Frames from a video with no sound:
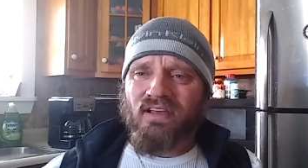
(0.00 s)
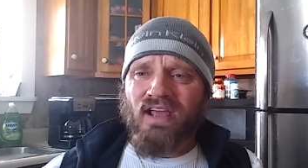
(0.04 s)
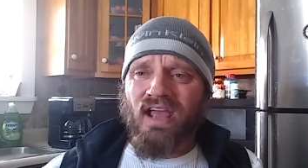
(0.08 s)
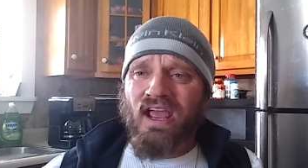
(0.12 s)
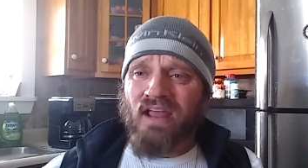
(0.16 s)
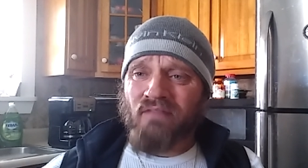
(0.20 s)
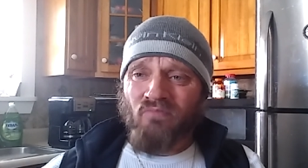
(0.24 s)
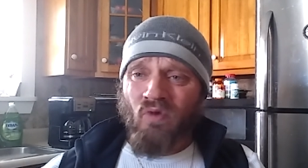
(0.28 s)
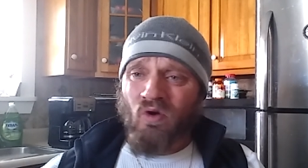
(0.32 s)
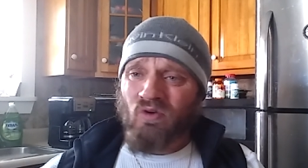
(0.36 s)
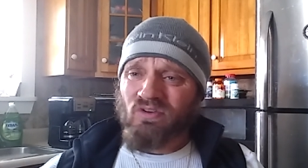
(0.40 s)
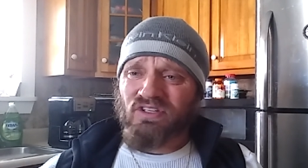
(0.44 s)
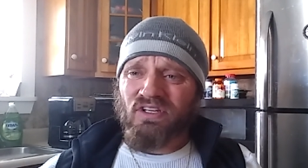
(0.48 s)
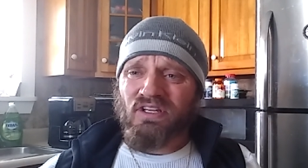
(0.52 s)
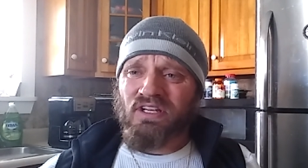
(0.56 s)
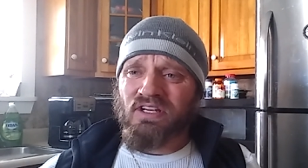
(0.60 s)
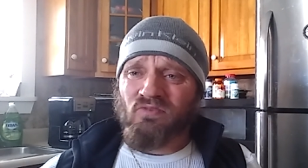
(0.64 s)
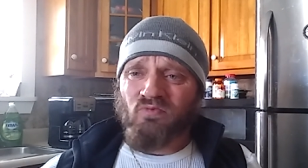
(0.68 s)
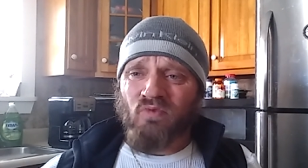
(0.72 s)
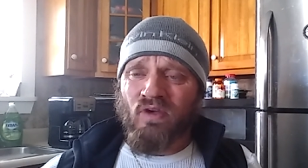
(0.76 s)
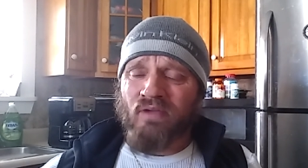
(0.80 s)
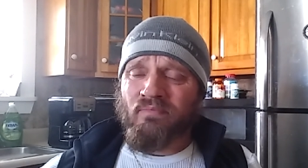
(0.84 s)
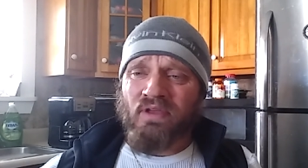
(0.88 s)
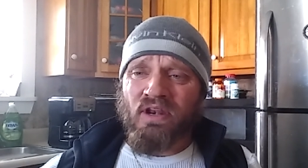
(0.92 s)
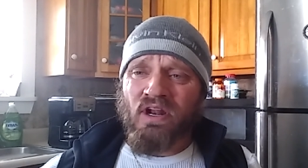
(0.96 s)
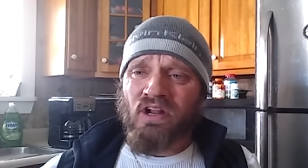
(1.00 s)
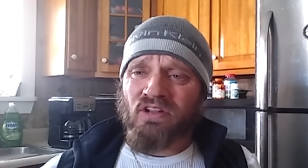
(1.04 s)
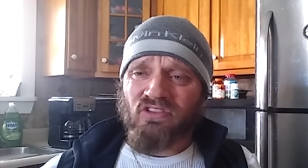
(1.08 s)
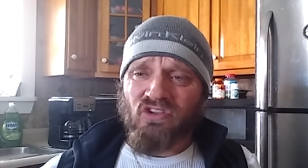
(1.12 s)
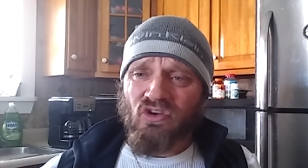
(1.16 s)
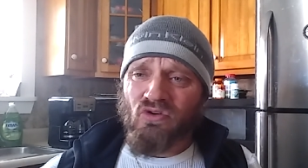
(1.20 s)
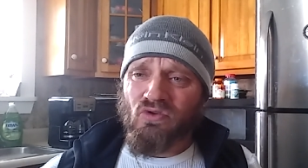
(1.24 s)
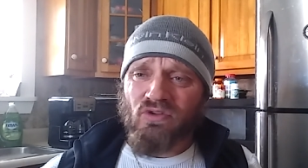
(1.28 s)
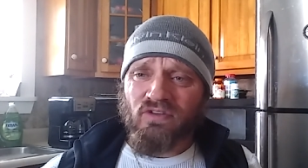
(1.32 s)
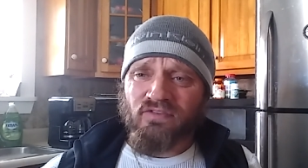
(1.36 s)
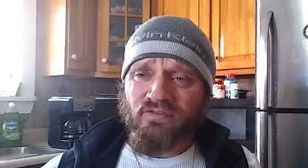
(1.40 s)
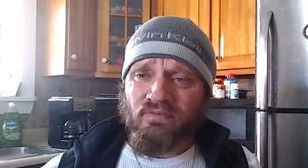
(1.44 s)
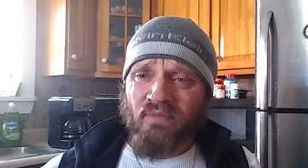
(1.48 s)
And most of these women are
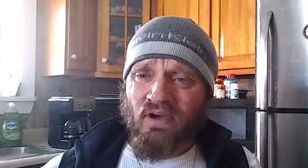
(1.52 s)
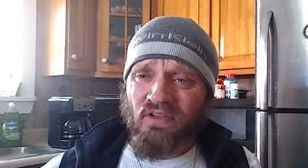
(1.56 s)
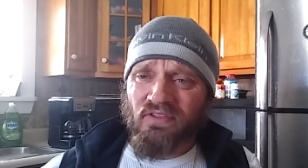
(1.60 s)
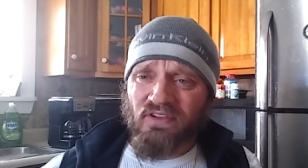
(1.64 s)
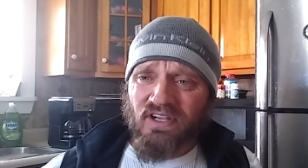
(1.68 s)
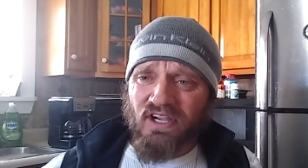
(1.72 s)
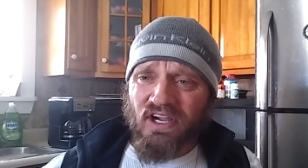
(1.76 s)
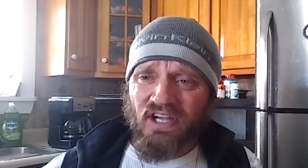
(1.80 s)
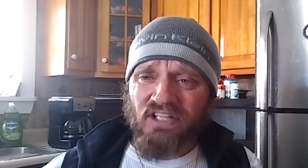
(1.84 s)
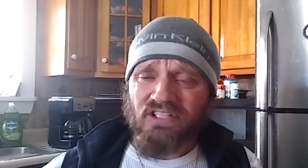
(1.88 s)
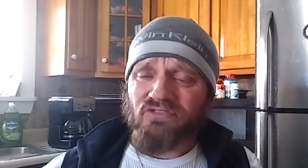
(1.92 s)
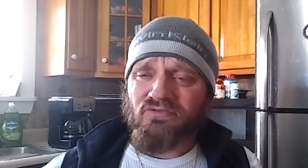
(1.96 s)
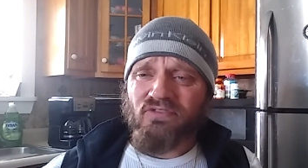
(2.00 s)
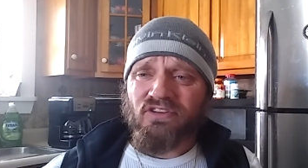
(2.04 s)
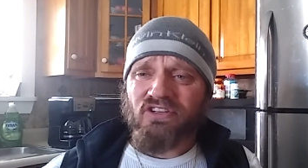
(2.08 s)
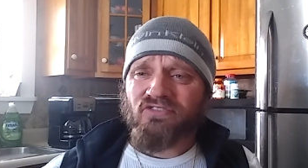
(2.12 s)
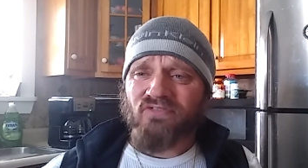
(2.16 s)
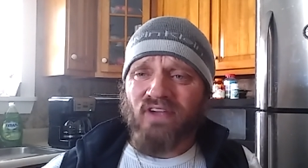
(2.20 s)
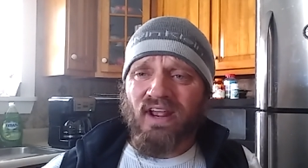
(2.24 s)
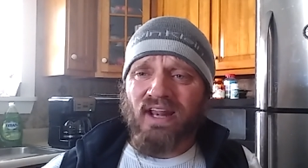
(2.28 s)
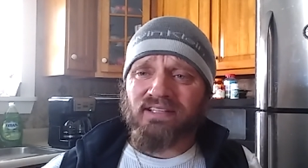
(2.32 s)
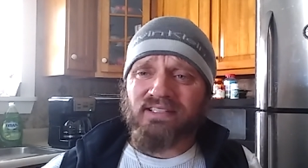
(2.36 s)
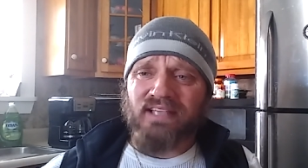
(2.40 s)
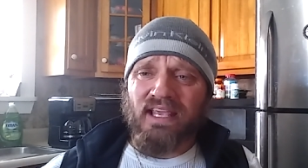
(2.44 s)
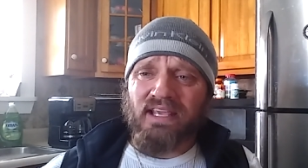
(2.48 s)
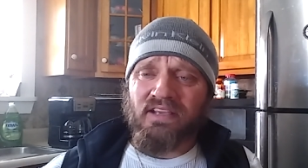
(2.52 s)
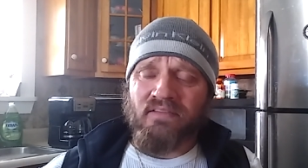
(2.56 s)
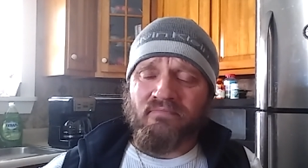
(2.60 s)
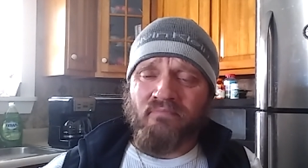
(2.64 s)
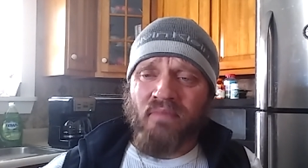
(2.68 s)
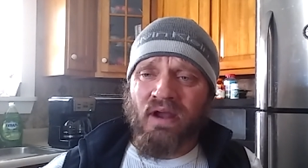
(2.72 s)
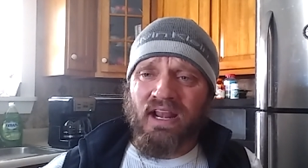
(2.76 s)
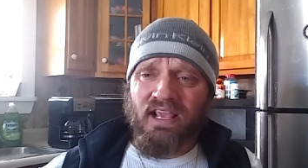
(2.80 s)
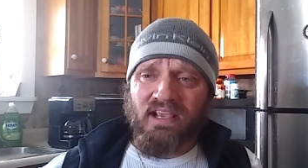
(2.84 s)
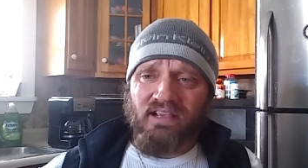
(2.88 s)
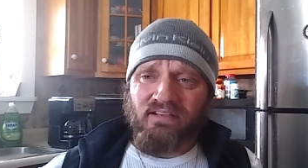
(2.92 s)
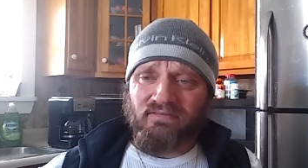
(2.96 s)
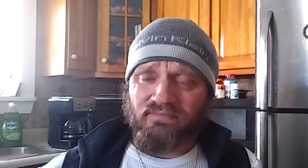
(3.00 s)
dudes from other countries trying to take your
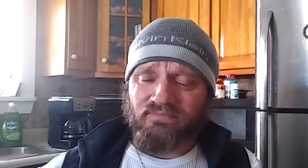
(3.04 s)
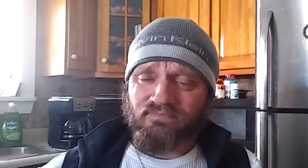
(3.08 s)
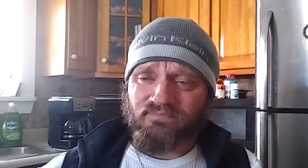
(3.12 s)
money.